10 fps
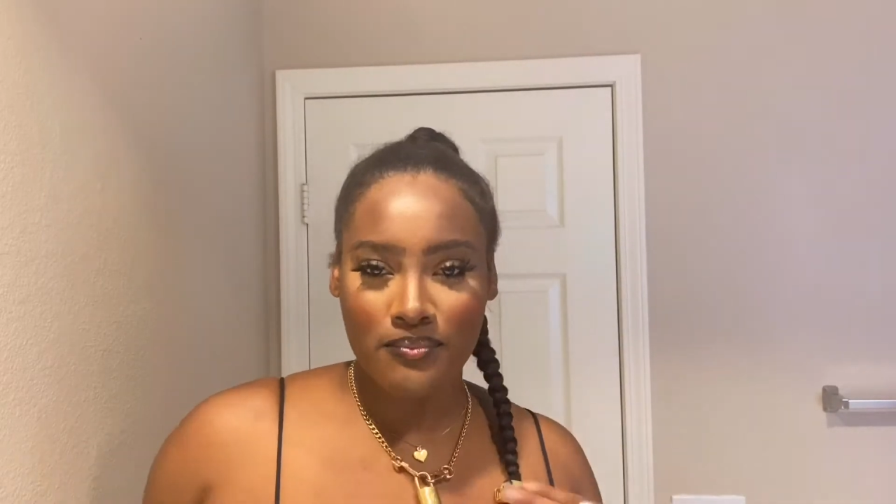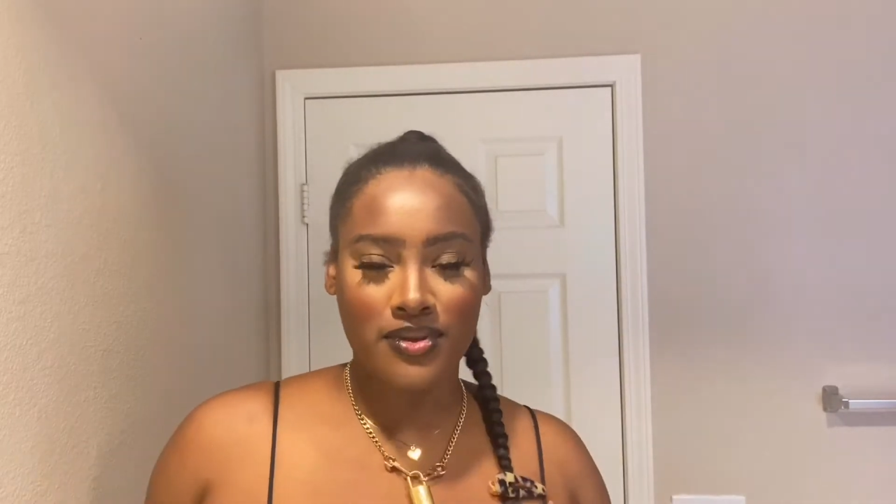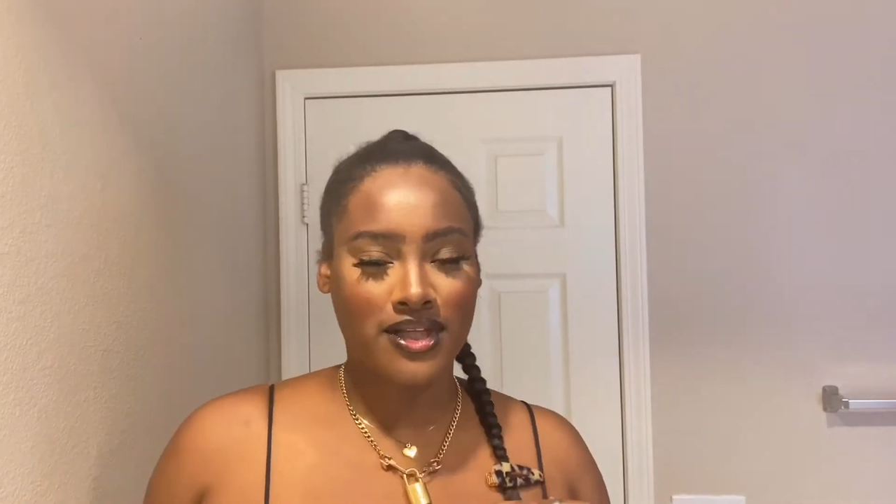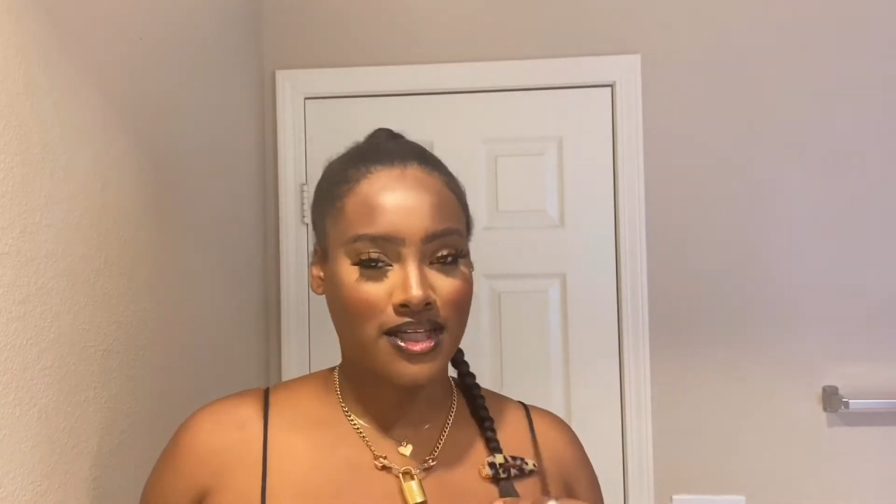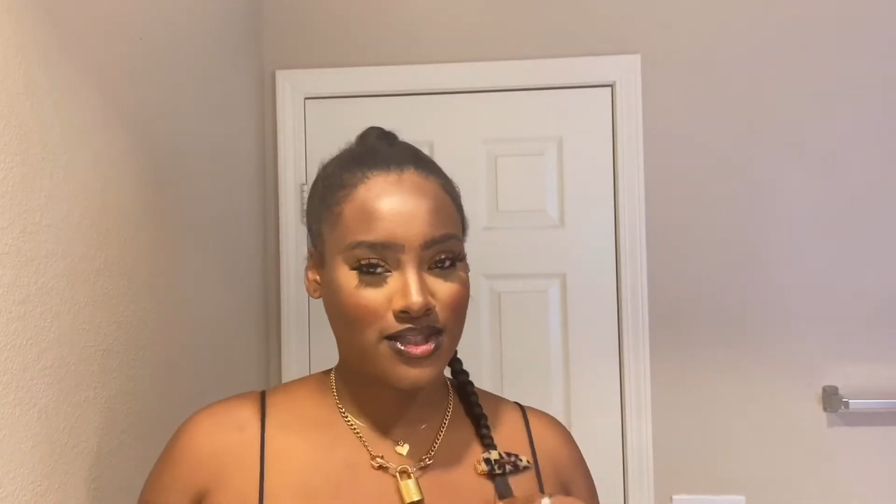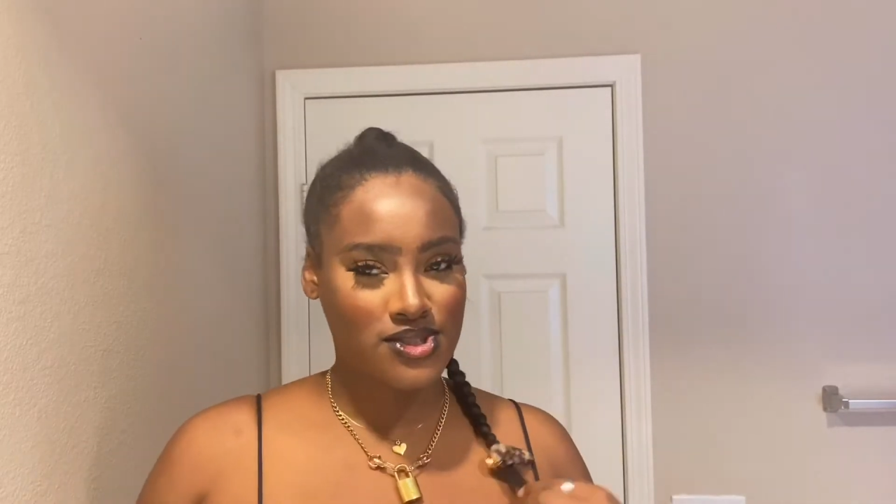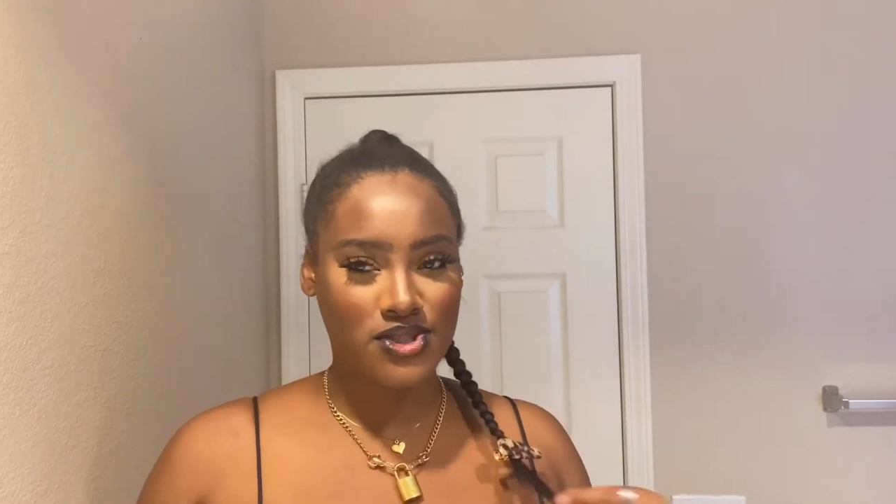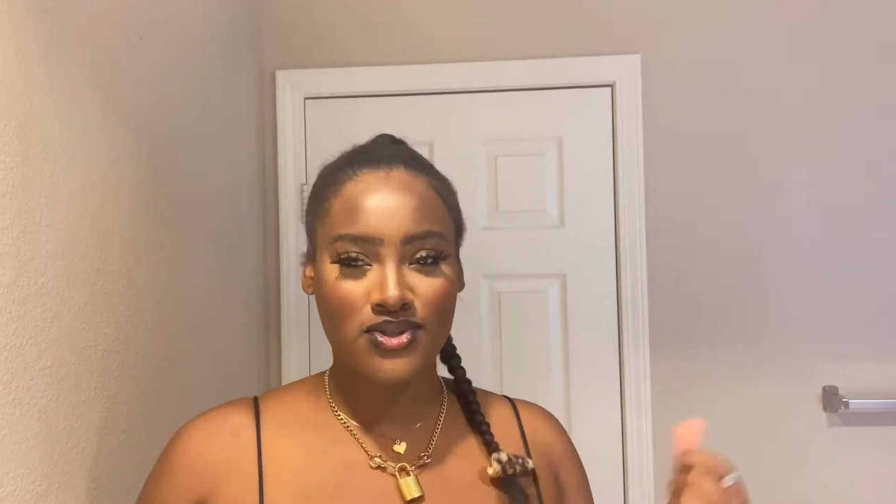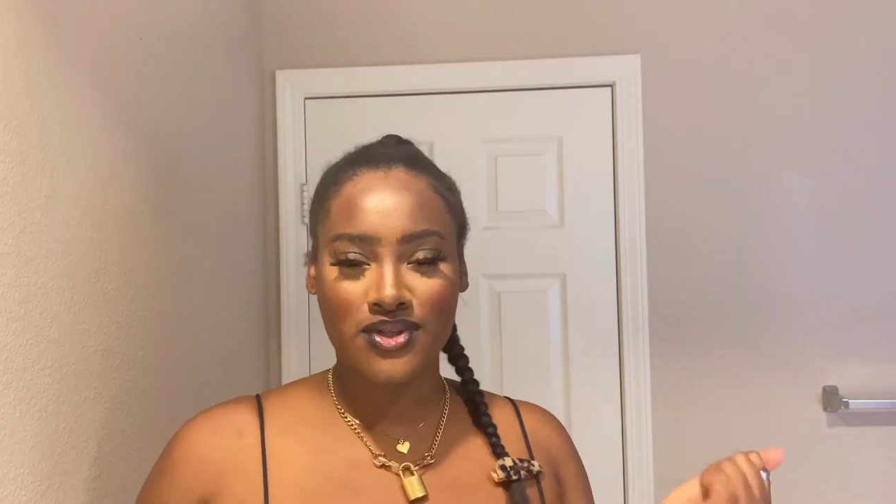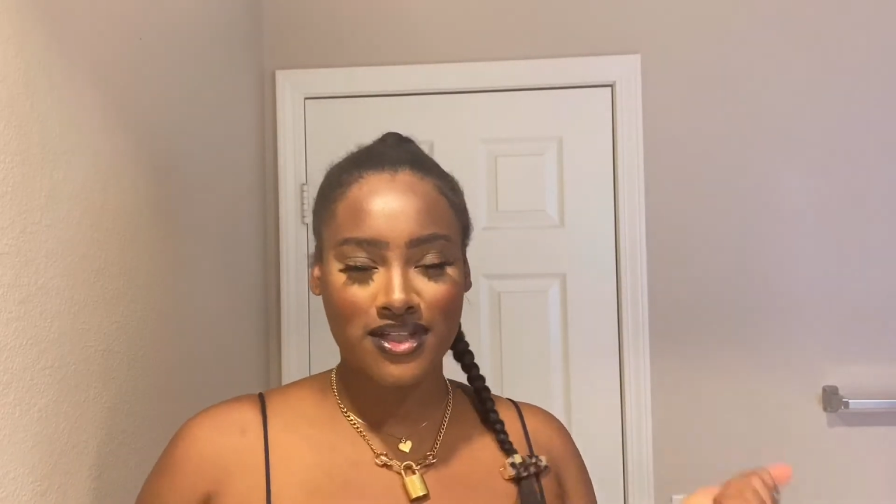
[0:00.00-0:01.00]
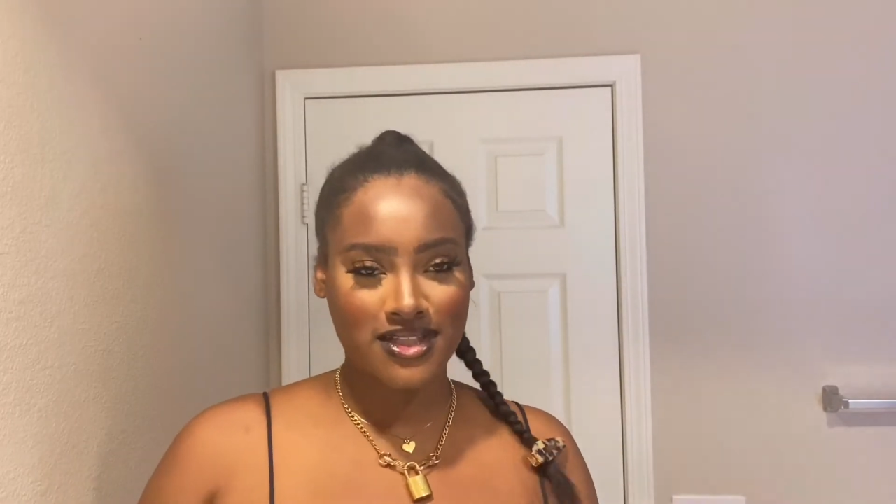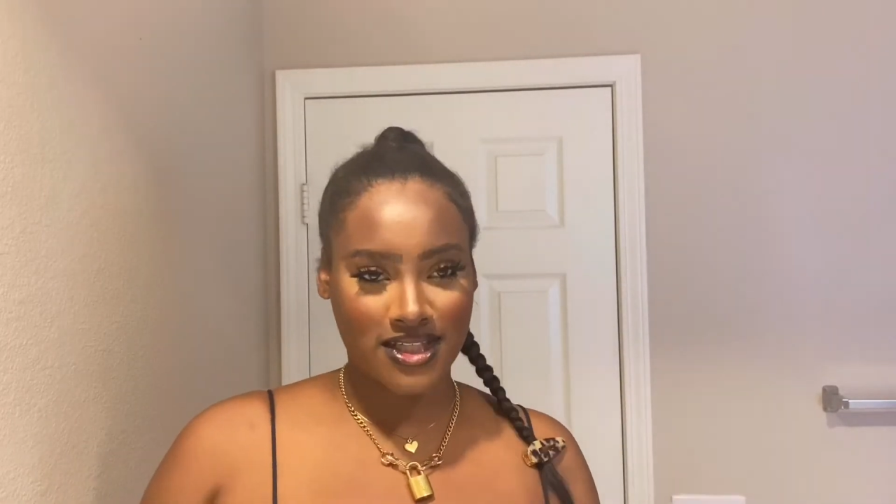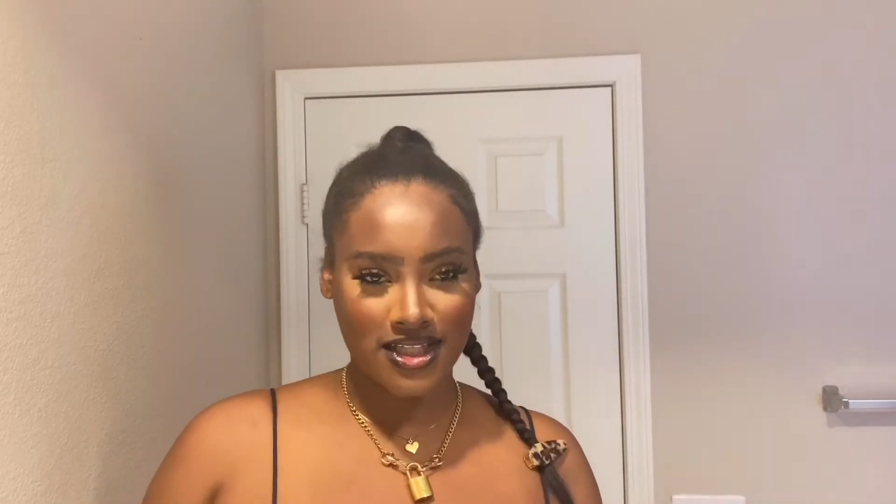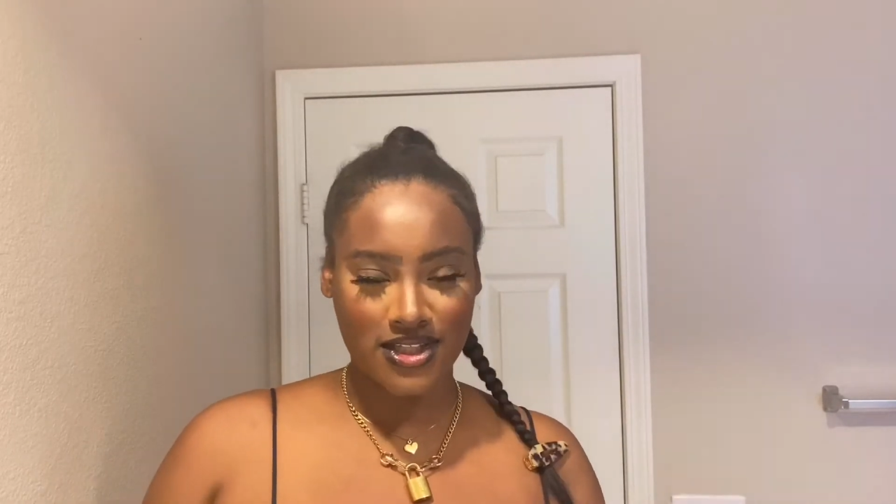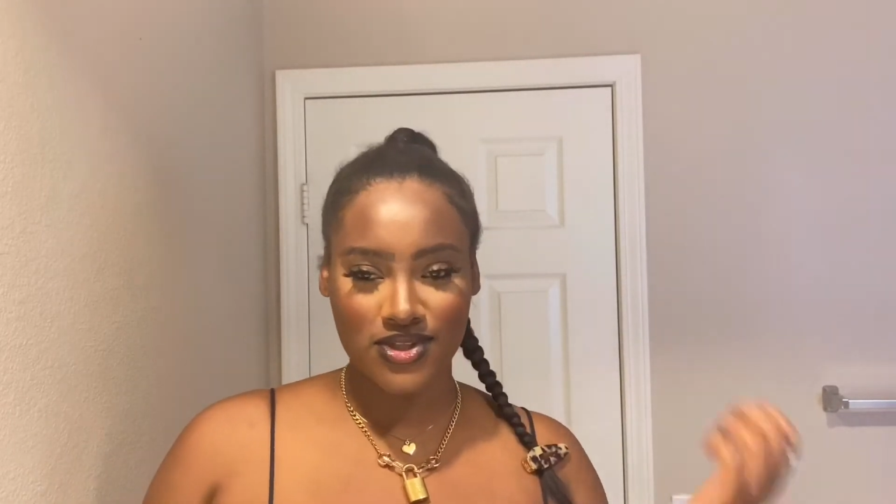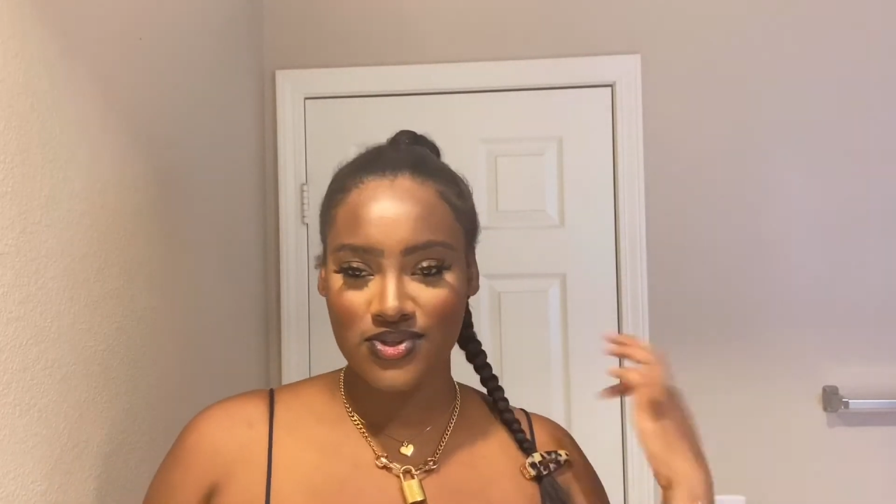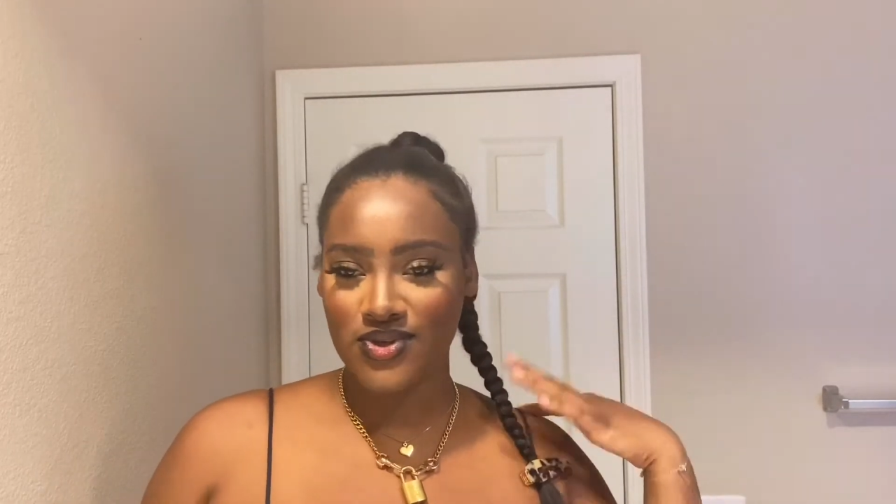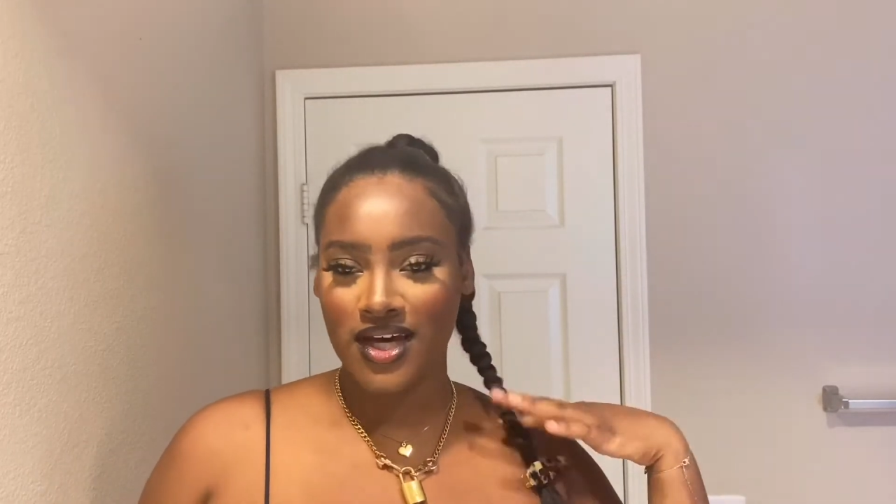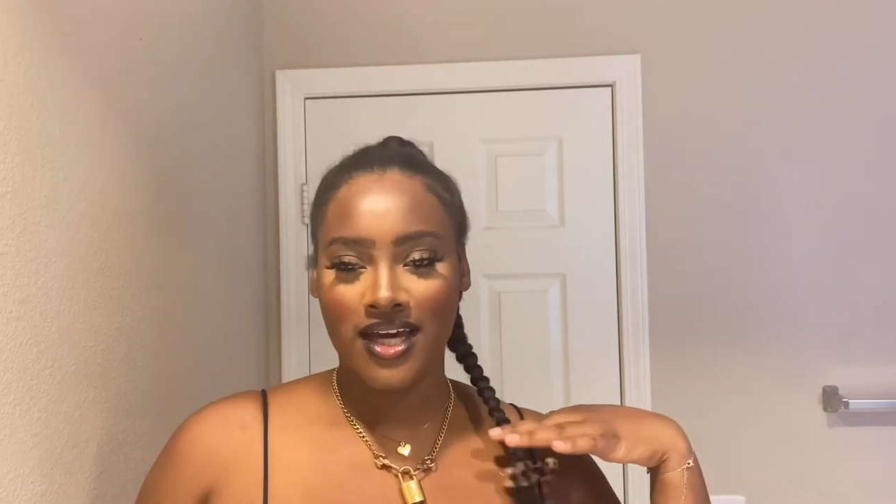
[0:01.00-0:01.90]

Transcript: please do continue.